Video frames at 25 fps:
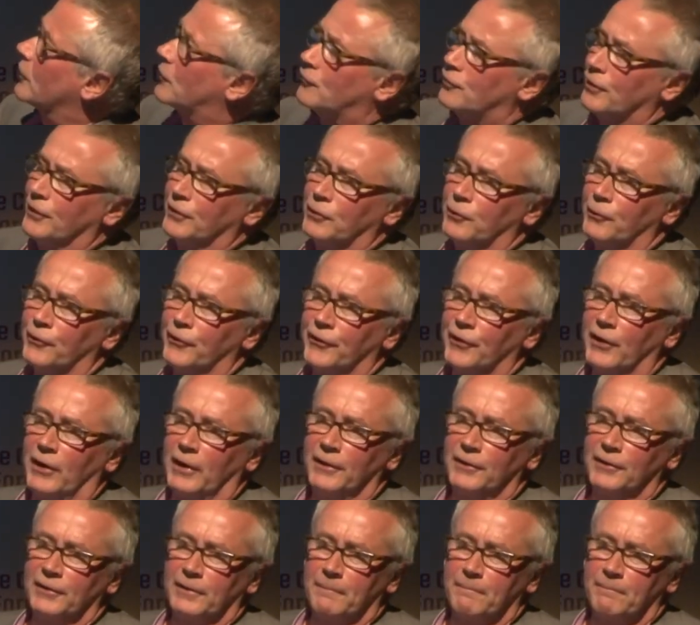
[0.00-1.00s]
critical
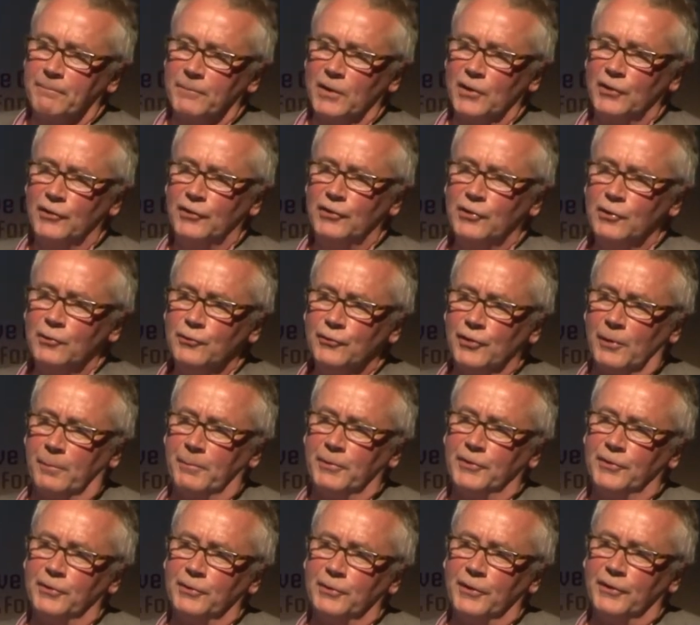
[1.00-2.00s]
site, a huge
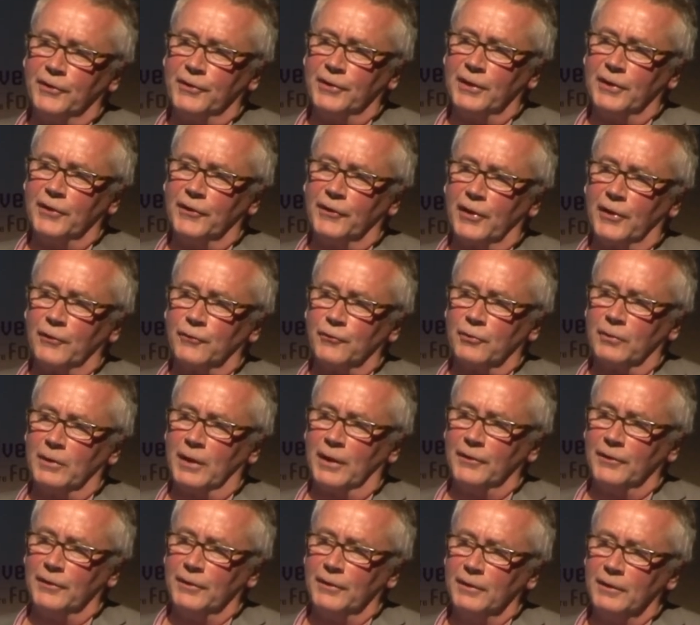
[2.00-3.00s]
opportunity in central
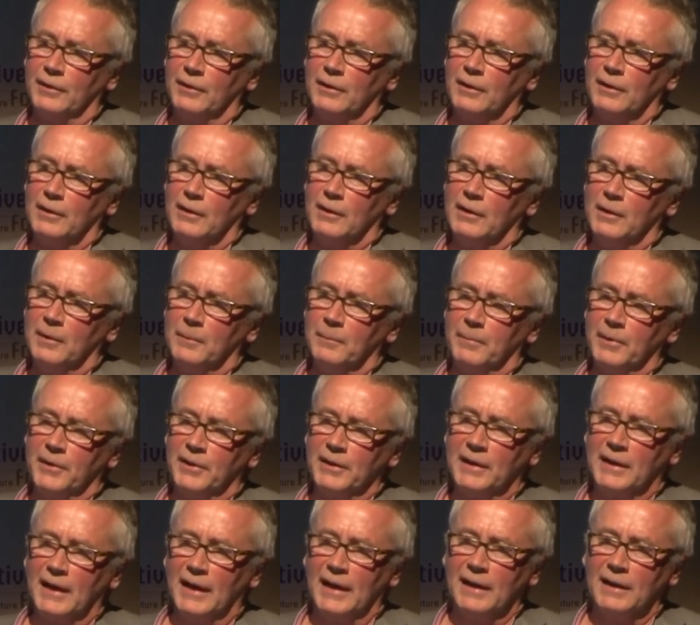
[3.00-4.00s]
London, but
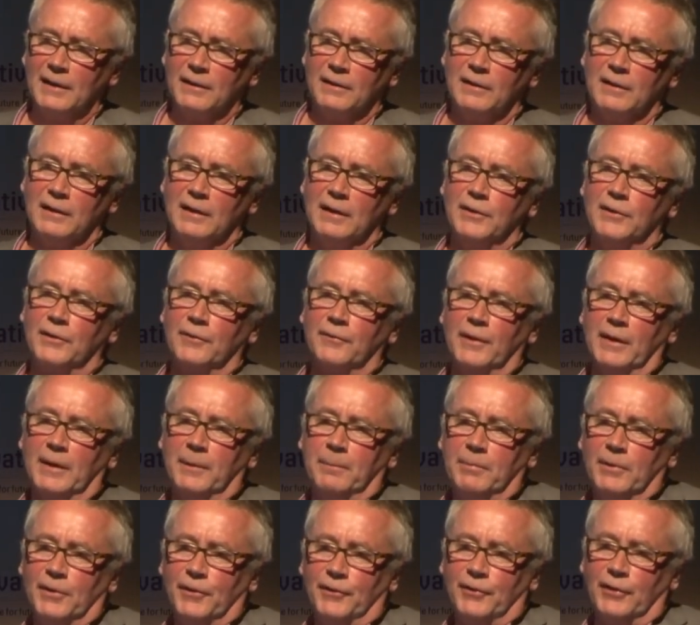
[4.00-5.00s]
again, in
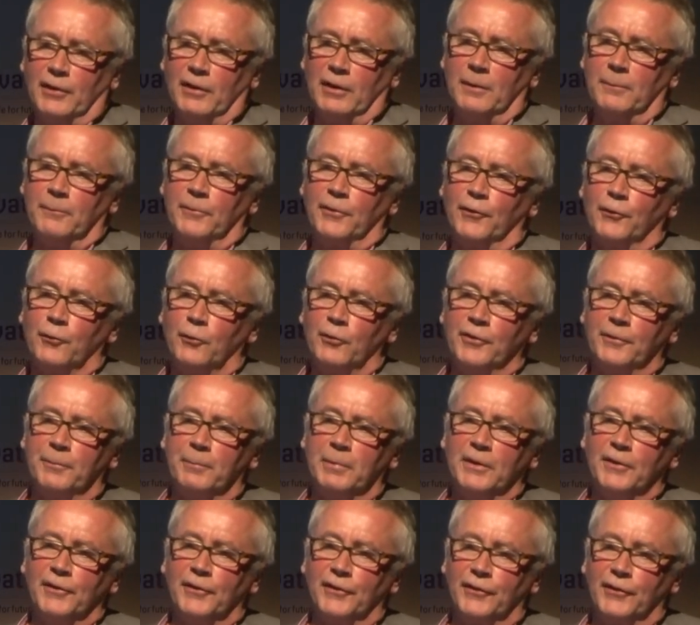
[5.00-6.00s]
development terms, has always
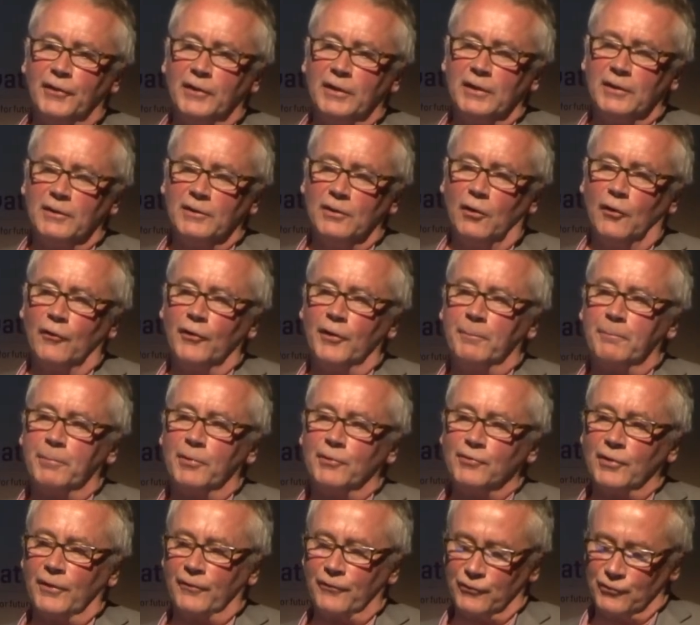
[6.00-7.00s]
been seen on the
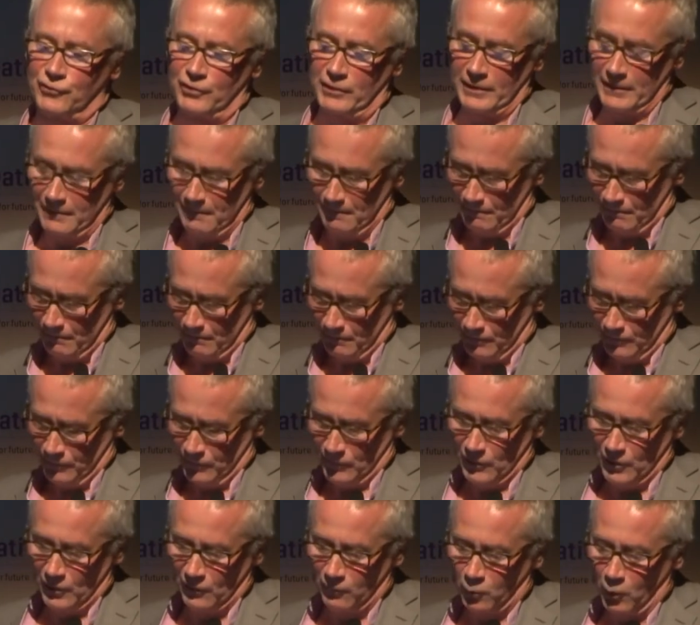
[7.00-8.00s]
periphery
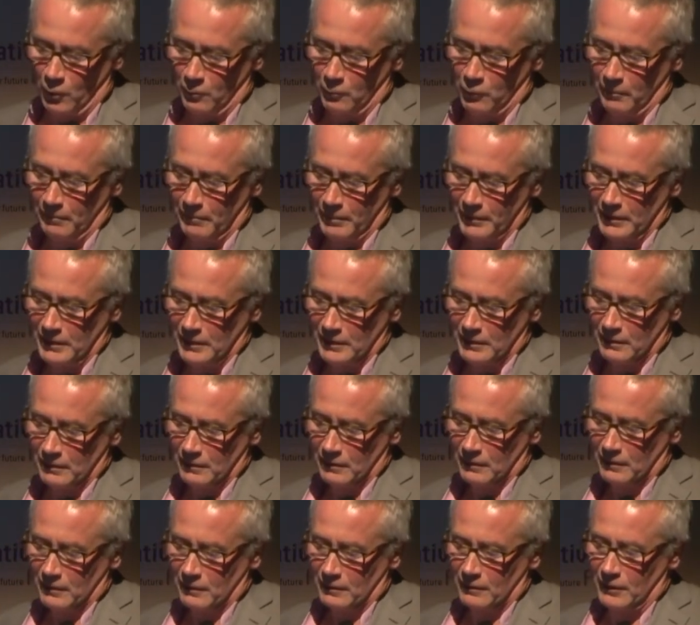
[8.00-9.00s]
of what would be
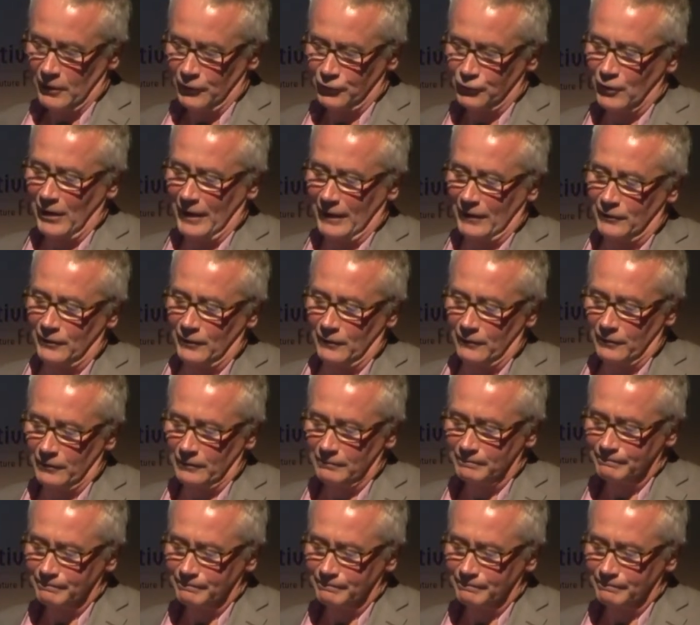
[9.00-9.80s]
attractive.